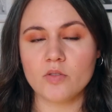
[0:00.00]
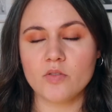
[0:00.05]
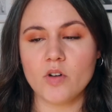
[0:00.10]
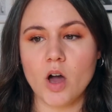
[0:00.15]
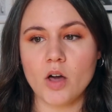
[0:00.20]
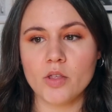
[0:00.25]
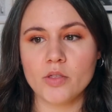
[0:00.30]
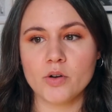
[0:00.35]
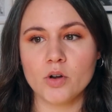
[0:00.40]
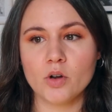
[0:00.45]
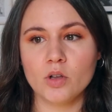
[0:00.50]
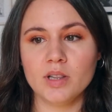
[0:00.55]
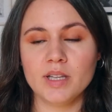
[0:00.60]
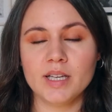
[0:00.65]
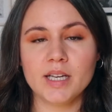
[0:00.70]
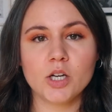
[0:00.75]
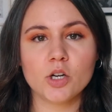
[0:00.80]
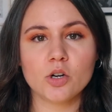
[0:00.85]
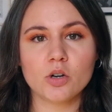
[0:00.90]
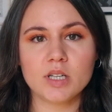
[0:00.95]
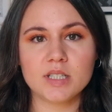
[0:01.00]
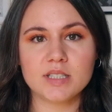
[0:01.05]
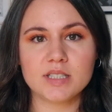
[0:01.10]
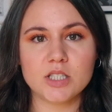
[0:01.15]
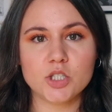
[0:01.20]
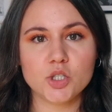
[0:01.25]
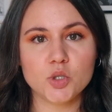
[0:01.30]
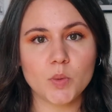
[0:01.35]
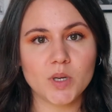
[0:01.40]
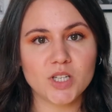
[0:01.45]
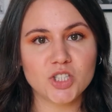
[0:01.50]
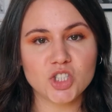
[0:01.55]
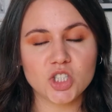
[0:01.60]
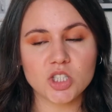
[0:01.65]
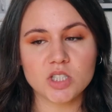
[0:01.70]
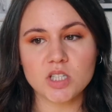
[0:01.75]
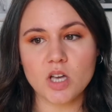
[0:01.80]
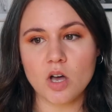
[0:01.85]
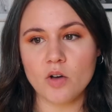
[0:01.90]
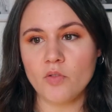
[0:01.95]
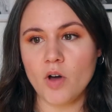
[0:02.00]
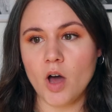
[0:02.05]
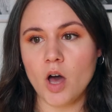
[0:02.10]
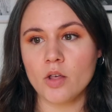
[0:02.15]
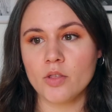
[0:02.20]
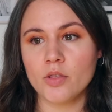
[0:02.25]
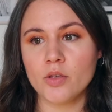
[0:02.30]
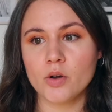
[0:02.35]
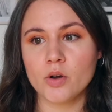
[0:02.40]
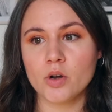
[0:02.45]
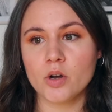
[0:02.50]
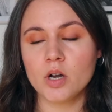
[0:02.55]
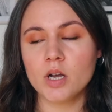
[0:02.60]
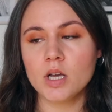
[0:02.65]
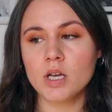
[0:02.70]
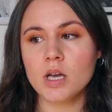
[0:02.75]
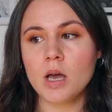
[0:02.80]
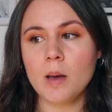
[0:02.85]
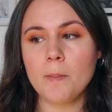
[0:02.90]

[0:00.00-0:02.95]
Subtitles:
of other lingering situations, of other